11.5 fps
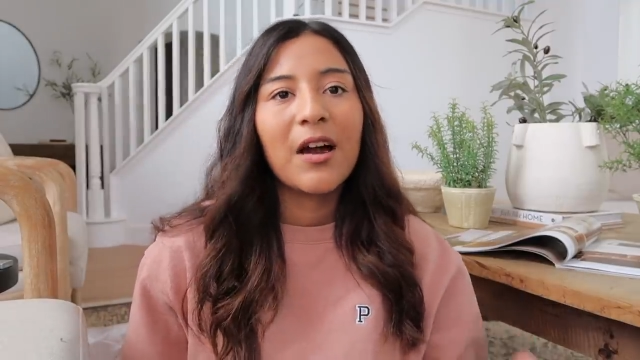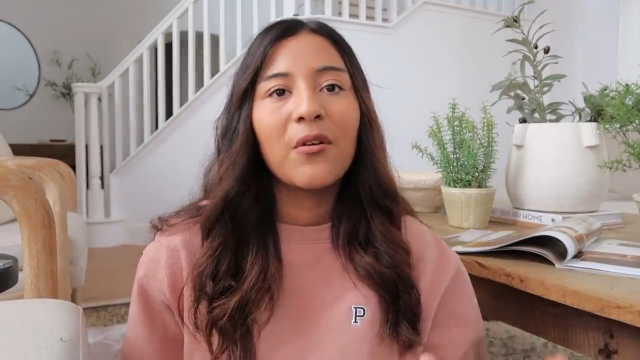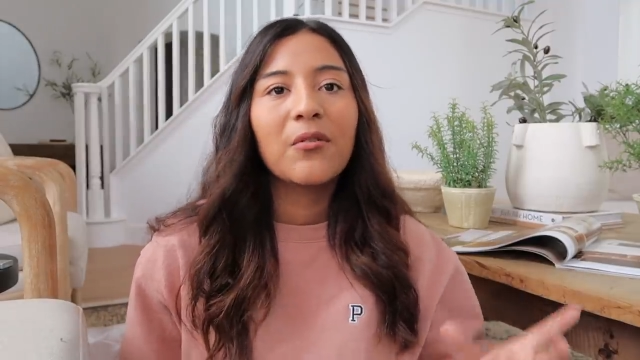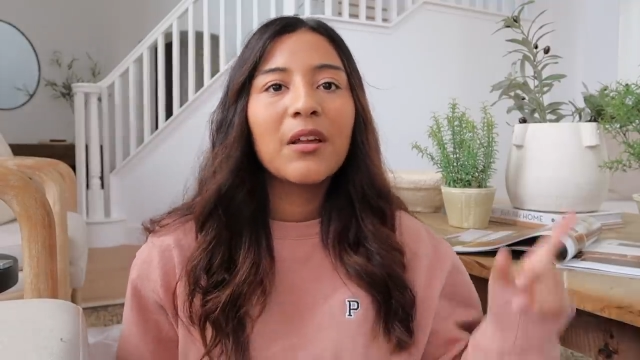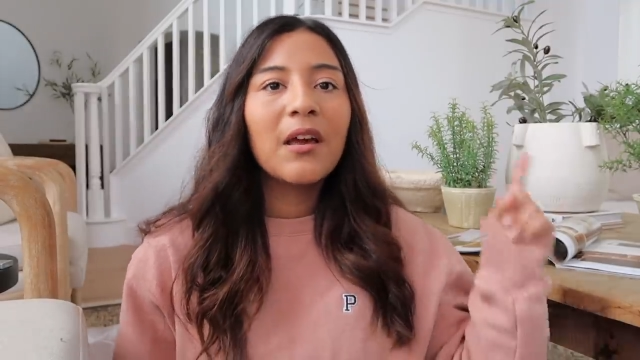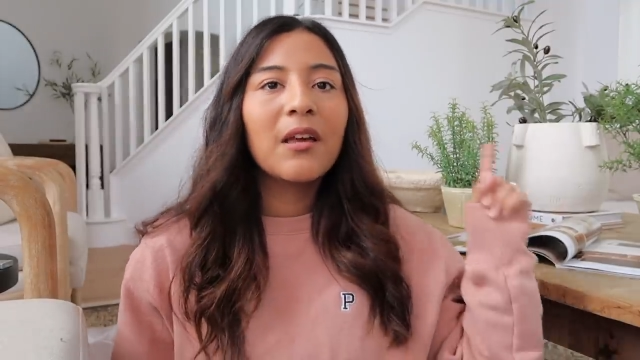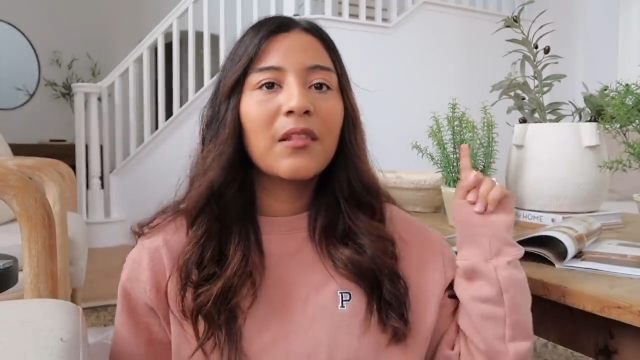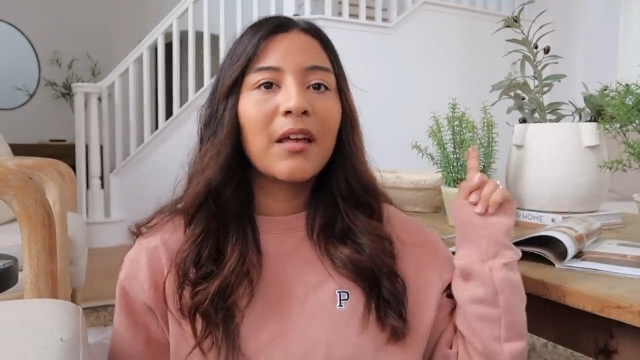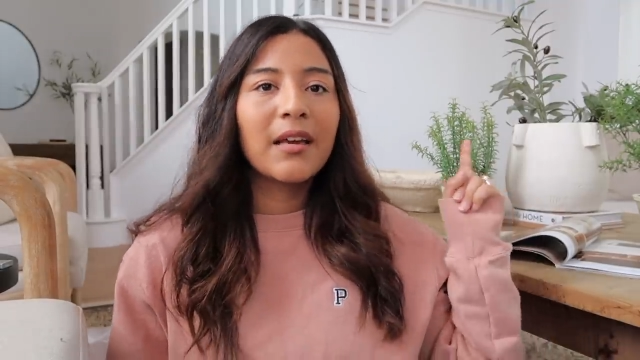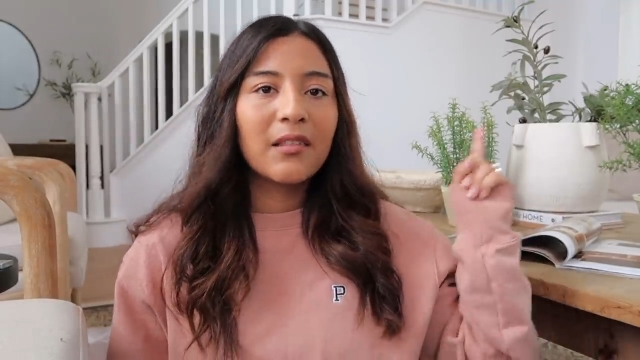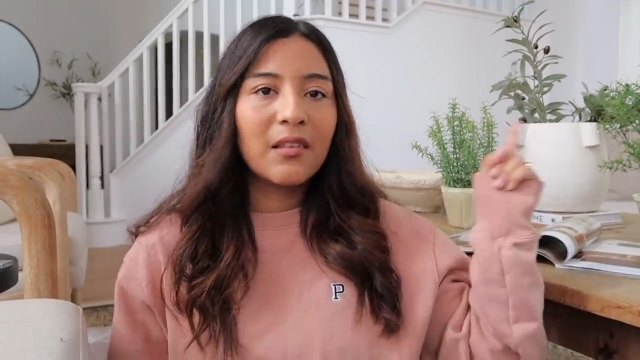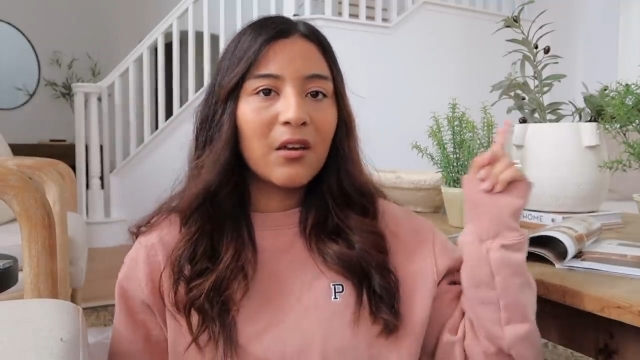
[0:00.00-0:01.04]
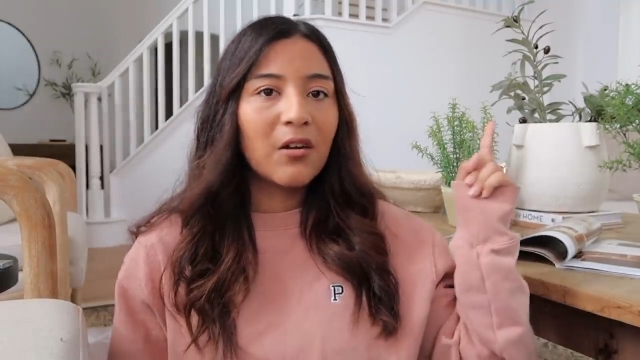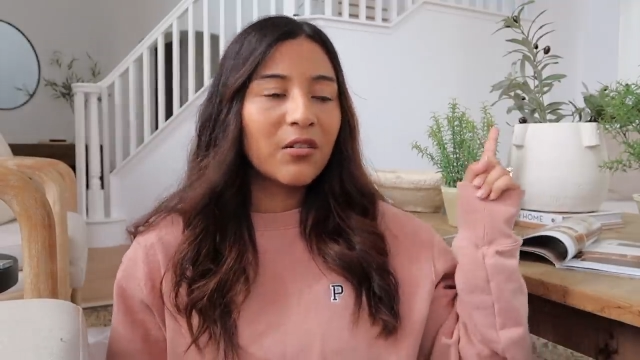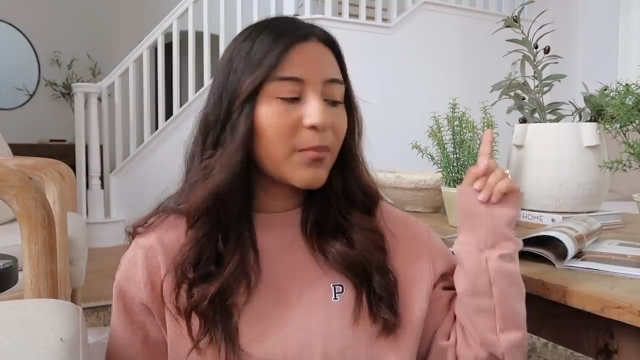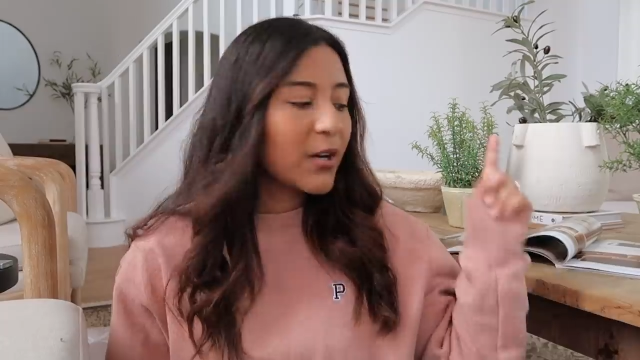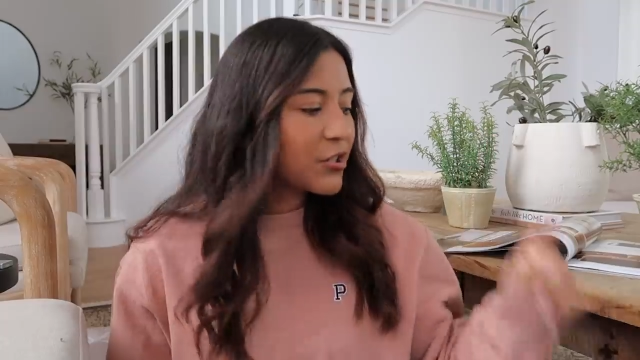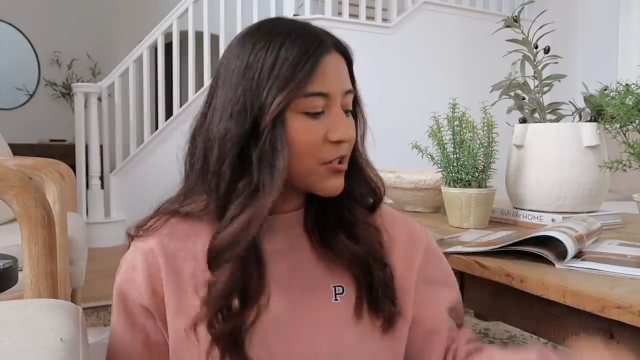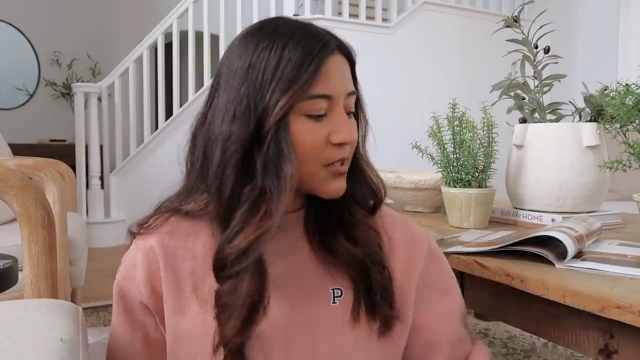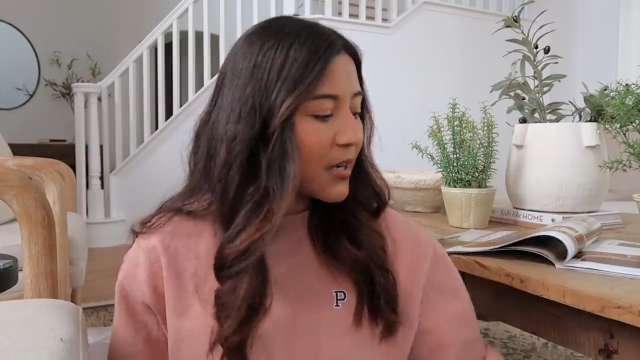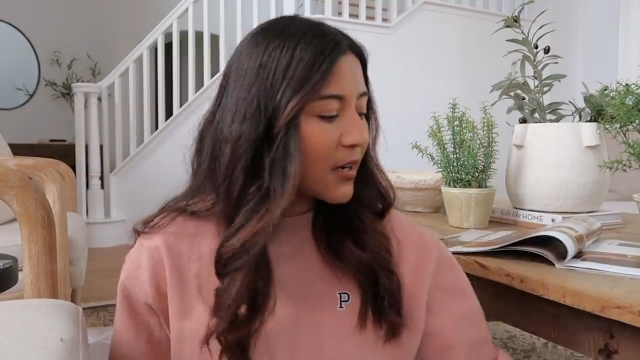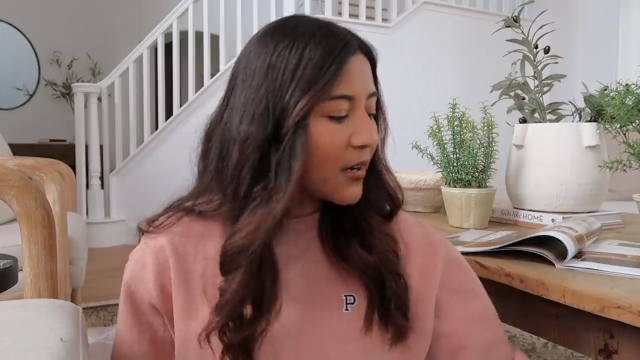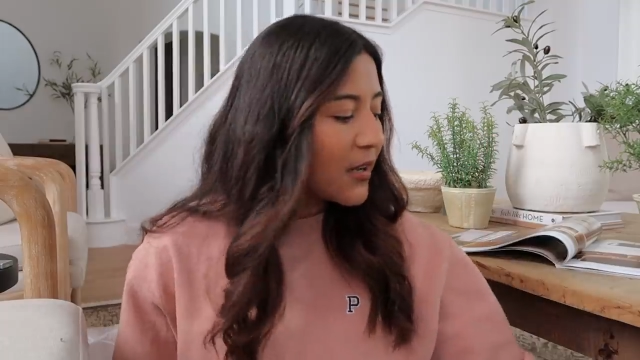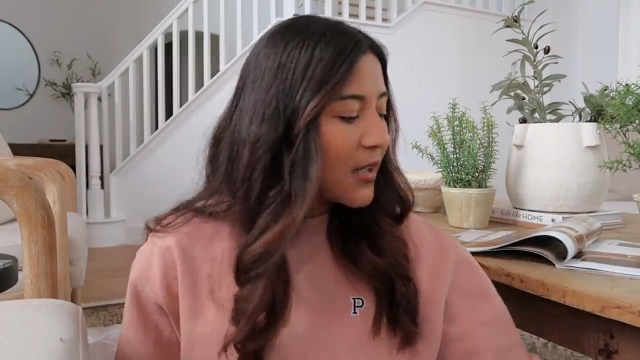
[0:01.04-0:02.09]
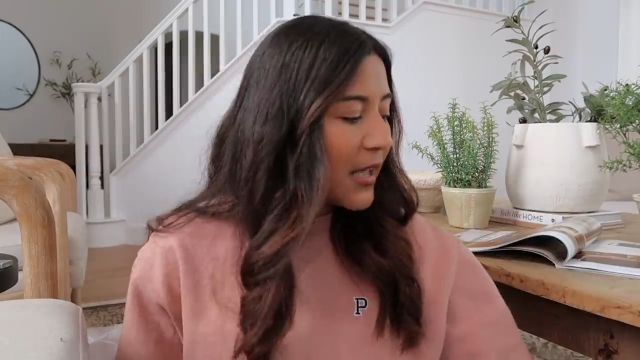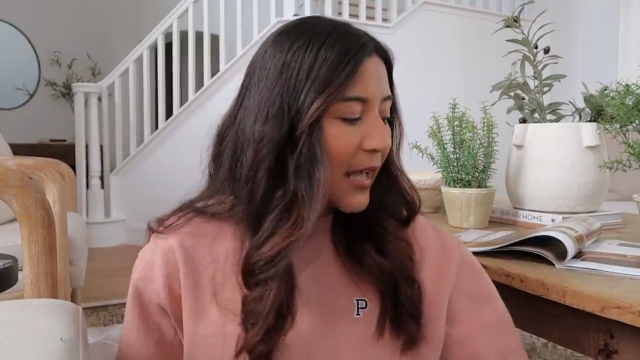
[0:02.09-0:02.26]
out, like the olive branches there.